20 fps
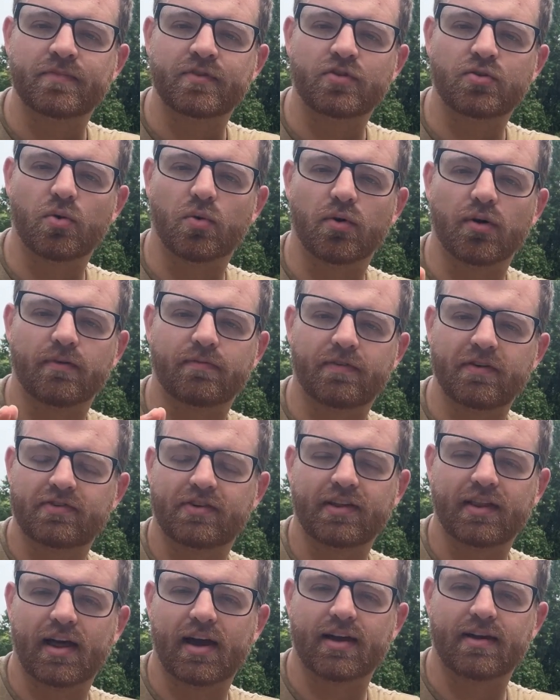your
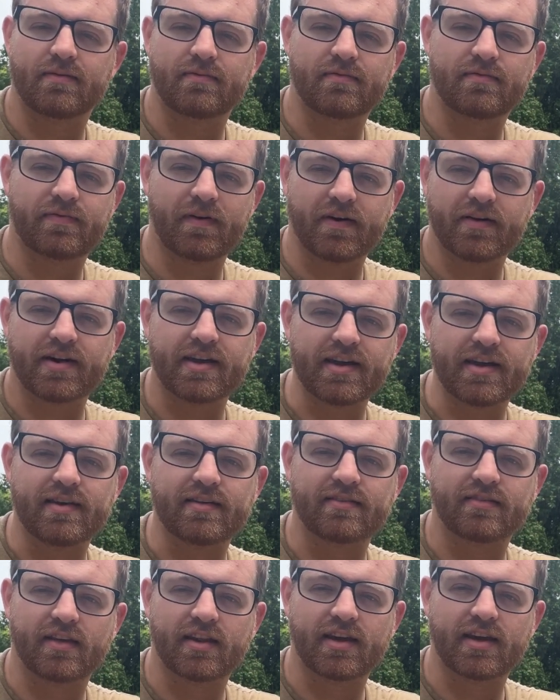fishing line very
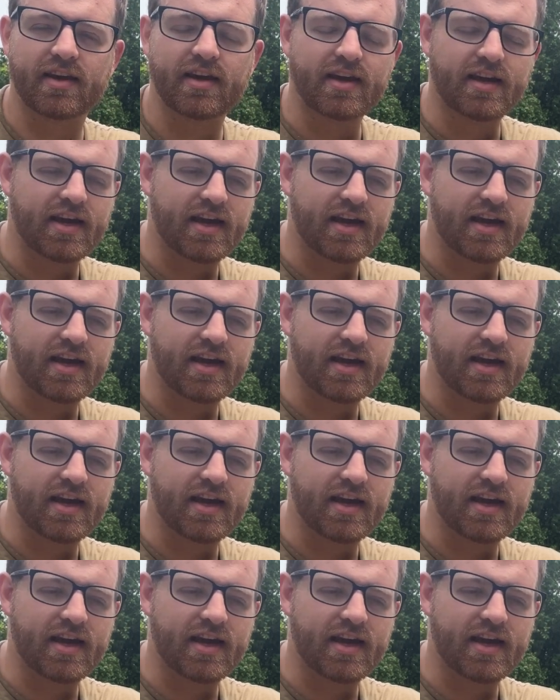easily.